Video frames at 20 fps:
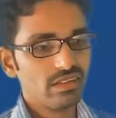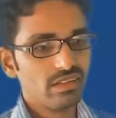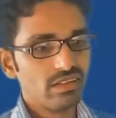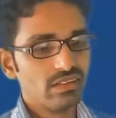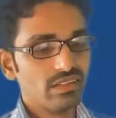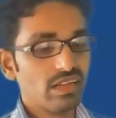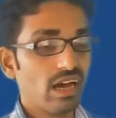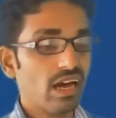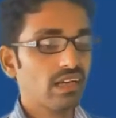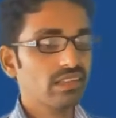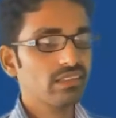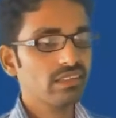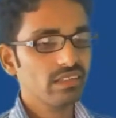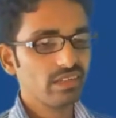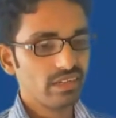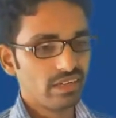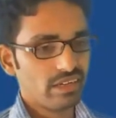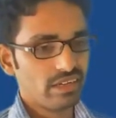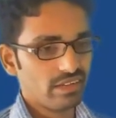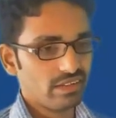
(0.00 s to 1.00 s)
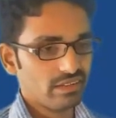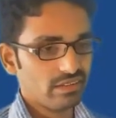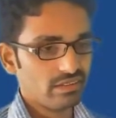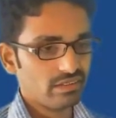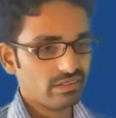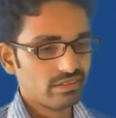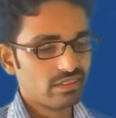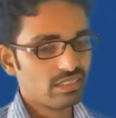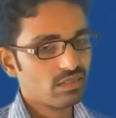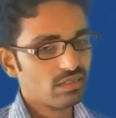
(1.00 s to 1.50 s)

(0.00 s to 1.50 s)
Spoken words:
the other end, that